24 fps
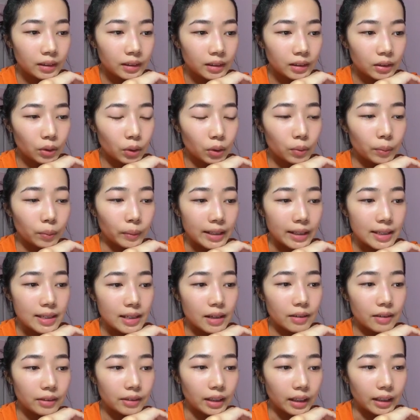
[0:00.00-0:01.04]
told
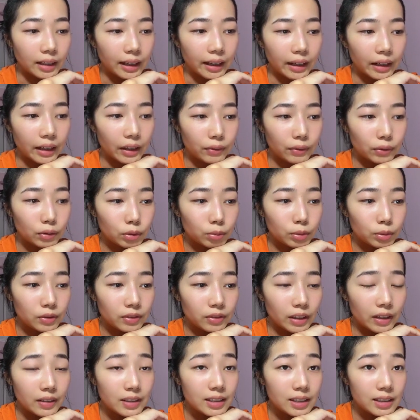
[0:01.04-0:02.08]
myself that I have to be
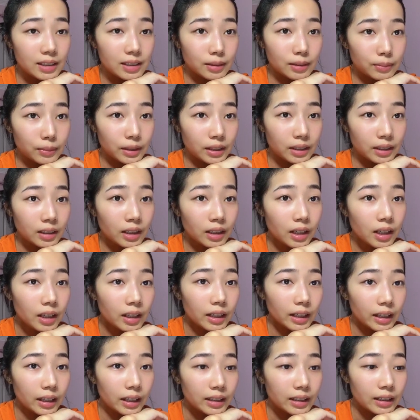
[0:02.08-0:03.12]
very determined,
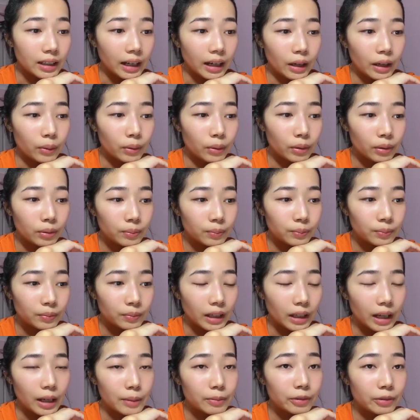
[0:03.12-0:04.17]
and
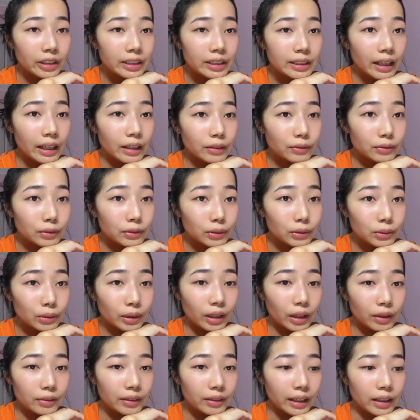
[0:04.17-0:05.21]
I'm very thankful to
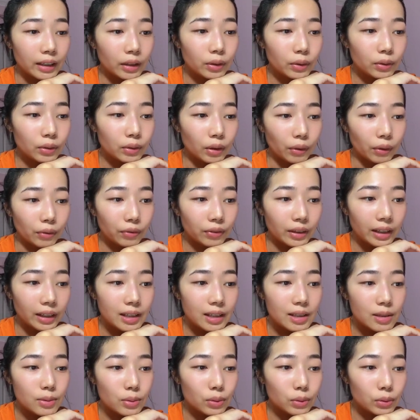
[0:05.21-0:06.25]
have like a group of
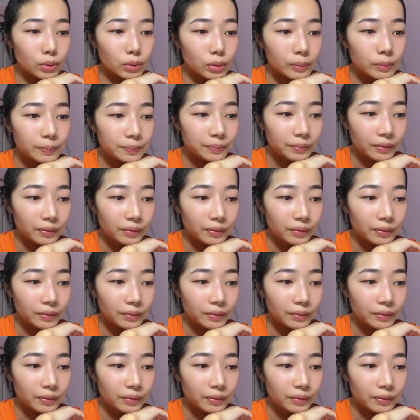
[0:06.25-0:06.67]
friends who